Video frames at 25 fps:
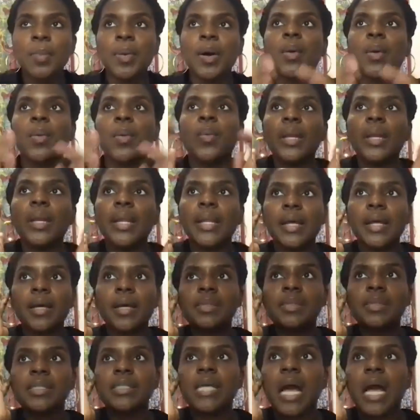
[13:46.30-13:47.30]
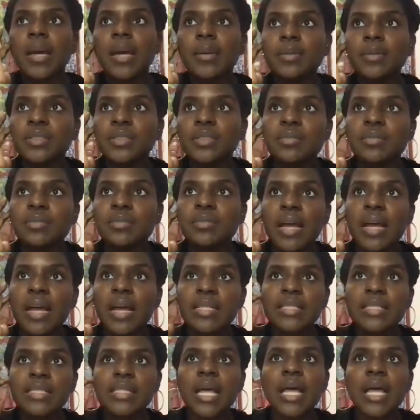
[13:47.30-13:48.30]
But when it comes time to
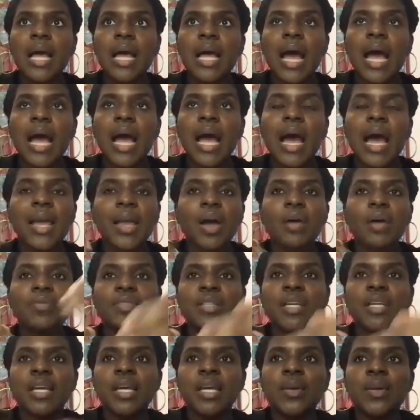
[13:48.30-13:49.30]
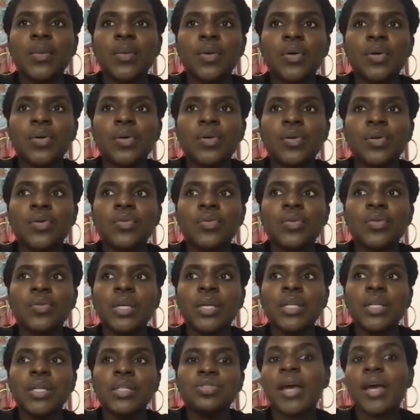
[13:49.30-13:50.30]
rest, I often will
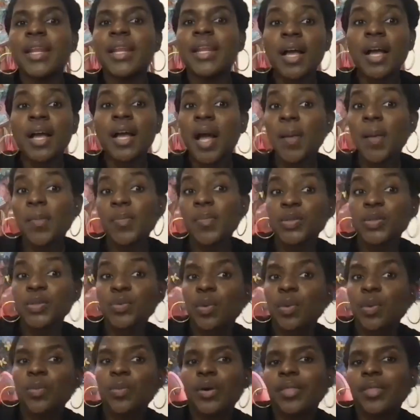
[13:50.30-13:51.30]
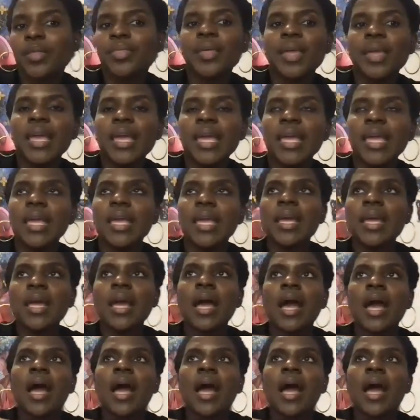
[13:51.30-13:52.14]
try to accomplish one more thing.